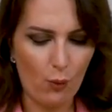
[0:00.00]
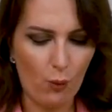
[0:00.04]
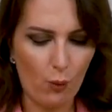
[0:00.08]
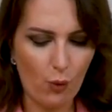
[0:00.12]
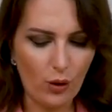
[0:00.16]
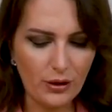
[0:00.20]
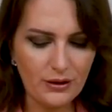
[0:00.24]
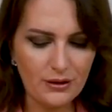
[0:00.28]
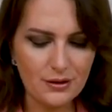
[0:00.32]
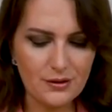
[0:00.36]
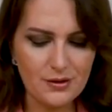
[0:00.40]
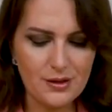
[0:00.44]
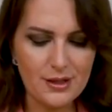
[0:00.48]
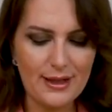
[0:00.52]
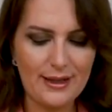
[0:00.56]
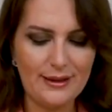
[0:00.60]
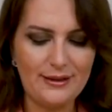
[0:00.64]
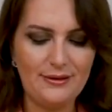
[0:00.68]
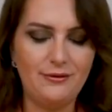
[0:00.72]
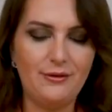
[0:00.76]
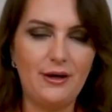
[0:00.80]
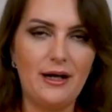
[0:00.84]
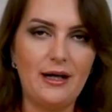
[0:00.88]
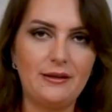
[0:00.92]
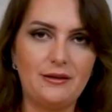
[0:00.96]
What are the
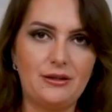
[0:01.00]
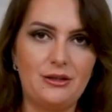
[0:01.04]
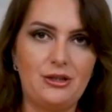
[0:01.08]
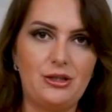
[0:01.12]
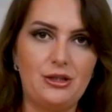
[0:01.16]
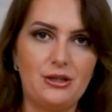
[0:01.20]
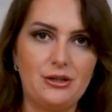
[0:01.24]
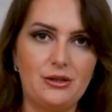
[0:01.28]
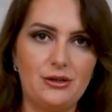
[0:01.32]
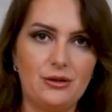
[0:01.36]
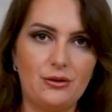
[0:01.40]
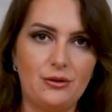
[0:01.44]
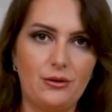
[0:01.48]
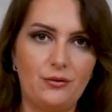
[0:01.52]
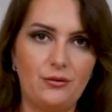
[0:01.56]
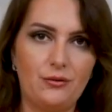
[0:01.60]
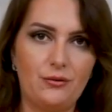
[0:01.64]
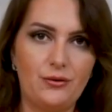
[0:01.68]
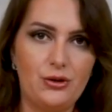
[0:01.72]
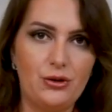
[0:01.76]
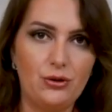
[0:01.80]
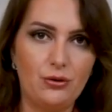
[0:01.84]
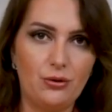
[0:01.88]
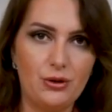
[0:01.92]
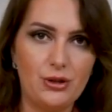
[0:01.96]
advantages
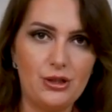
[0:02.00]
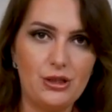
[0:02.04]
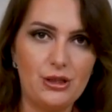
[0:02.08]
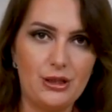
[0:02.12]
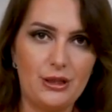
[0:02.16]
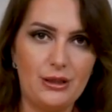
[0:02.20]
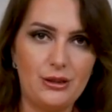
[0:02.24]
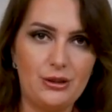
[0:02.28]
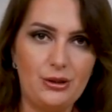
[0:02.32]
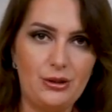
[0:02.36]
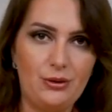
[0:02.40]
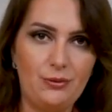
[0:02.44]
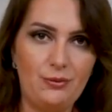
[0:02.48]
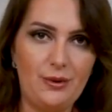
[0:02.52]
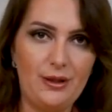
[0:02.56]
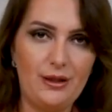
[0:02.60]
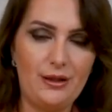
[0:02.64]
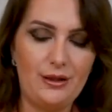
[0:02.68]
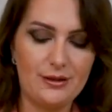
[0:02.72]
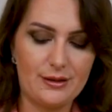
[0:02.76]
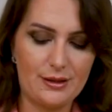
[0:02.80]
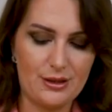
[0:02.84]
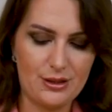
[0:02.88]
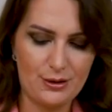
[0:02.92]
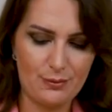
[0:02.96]
of Georgia to
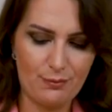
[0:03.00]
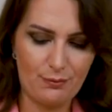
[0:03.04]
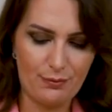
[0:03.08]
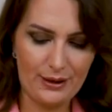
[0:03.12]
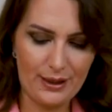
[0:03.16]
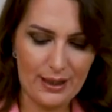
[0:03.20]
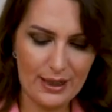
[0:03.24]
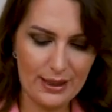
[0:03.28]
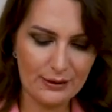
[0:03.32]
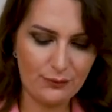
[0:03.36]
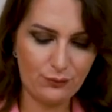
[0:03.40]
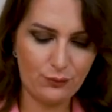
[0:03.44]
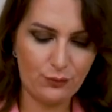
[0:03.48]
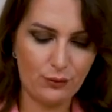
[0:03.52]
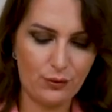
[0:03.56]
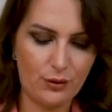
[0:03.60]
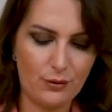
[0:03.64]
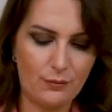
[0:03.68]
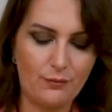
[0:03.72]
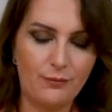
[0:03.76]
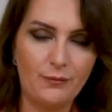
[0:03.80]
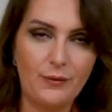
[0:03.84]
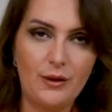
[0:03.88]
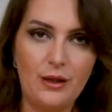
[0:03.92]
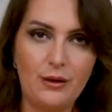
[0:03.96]
be such a
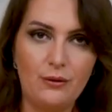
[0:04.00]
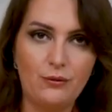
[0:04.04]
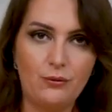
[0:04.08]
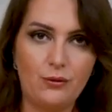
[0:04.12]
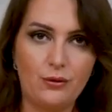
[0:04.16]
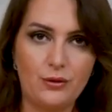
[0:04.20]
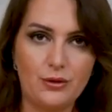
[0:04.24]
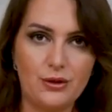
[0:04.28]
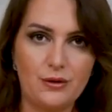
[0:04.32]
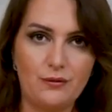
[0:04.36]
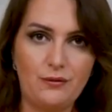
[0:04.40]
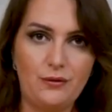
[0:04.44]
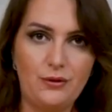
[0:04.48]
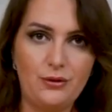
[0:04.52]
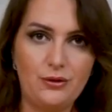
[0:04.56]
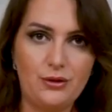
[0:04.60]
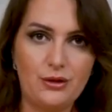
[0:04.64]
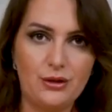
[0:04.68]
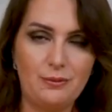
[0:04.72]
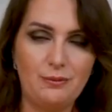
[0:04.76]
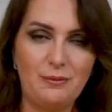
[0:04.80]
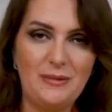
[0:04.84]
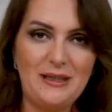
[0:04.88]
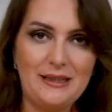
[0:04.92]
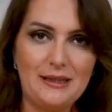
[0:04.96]
platform for the
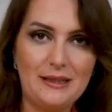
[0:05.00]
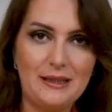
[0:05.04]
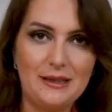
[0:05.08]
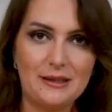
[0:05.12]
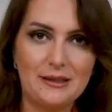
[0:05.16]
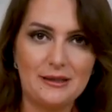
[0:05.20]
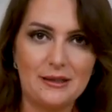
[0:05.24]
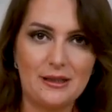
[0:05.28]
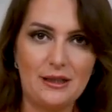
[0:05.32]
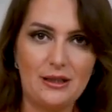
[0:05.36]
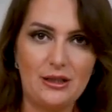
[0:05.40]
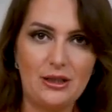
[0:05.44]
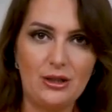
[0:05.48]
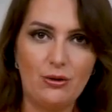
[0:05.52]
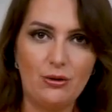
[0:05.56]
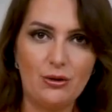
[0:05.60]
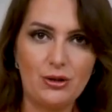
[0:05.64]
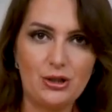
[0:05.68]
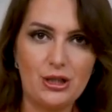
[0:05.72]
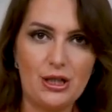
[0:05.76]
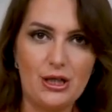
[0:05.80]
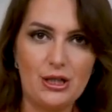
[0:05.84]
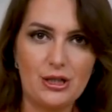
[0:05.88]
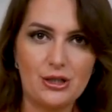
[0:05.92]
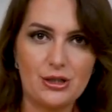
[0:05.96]
future meetings and
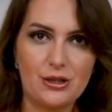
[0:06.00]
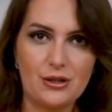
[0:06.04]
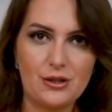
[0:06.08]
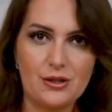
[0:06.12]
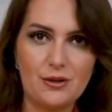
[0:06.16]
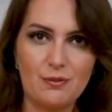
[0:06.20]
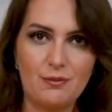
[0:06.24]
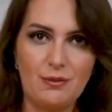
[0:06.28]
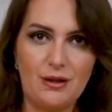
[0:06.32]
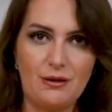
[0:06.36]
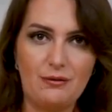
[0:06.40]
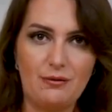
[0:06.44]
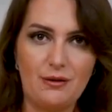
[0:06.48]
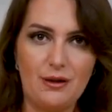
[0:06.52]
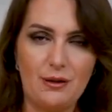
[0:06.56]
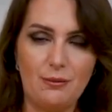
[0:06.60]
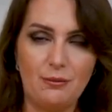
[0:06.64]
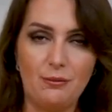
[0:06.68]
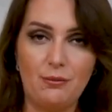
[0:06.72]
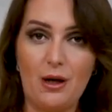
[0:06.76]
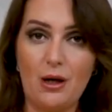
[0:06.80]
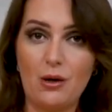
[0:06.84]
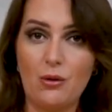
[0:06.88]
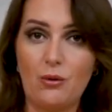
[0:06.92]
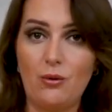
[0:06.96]
negotiations
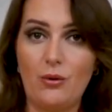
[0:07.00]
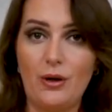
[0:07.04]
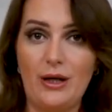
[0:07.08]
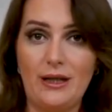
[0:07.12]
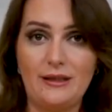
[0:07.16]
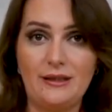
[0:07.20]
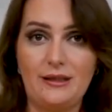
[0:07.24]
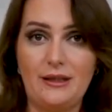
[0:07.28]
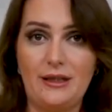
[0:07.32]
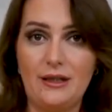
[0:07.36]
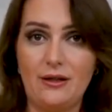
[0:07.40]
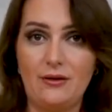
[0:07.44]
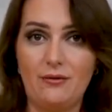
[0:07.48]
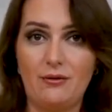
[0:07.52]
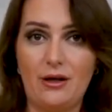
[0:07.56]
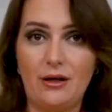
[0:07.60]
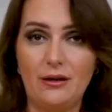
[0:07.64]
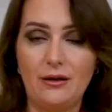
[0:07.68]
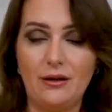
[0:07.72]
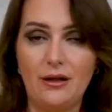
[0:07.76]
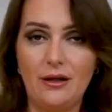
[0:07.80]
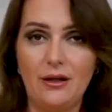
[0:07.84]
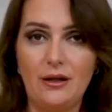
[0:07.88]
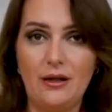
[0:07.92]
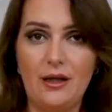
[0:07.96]
between Baku and
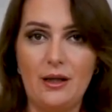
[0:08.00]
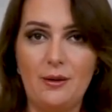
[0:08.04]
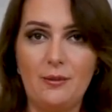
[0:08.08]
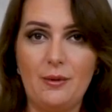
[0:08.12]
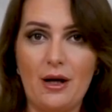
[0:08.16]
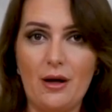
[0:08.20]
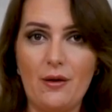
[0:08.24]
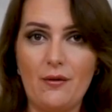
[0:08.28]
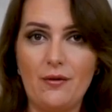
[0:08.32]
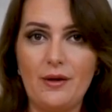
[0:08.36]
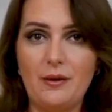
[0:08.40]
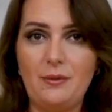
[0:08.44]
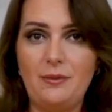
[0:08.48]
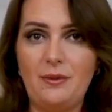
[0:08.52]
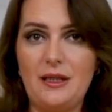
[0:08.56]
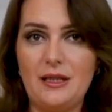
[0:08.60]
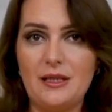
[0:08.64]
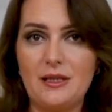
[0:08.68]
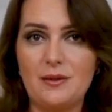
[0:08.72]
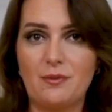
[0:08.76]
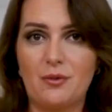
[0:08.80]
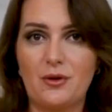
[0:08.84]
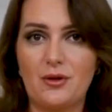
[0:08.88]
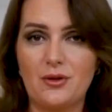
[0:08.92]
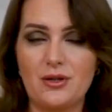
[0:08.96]
Yerevan about the
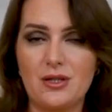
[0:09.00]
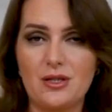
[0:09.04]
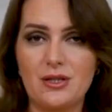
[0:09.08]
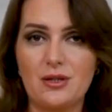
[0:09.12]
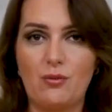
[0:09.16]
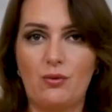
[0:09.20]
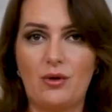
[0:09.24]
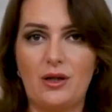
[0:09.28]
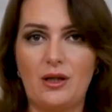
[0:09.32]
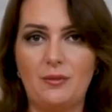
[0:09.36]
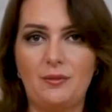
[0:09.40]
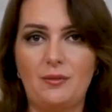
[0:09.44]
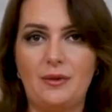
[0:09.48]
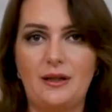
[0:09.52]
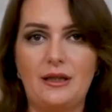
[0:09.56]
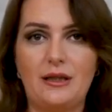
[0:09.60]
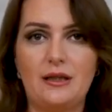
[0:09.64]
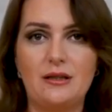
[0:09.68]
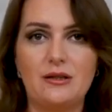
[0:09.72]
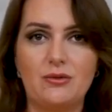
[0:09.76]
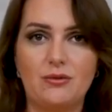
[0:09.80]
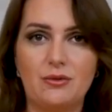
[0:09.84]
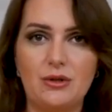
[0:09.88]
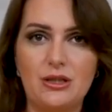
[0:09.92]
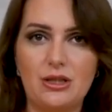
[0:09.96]
peace process development
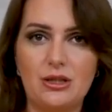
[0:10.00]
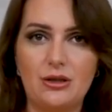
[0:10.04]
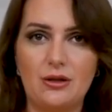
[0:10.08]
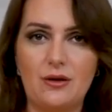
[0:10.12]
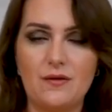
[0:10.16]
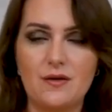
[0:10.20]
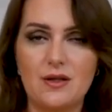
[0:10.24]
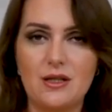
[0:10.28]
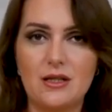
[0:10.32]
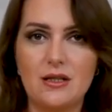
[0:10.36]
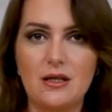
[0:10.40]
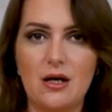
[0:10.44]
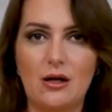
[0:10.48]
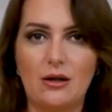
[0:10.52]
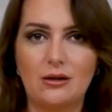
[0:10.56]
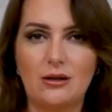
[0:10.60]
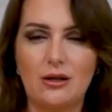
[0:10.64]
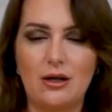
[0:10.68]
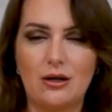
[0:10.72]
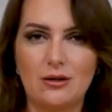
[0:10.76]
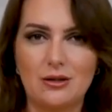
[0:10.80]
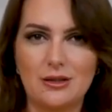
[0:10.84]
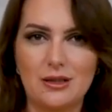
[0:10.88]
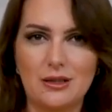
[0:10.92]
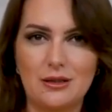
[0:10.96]
in the region of the South
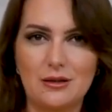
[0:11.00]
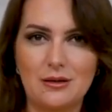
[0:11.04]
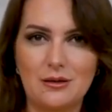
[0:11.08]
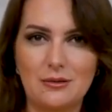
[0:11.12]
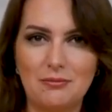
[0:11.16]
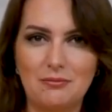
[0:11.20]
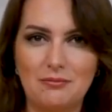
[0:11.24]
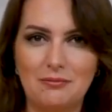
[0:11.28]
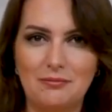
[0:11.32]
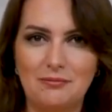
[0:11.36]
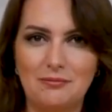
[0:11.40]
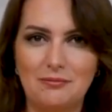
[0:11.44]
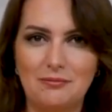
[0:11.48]
Caucasus?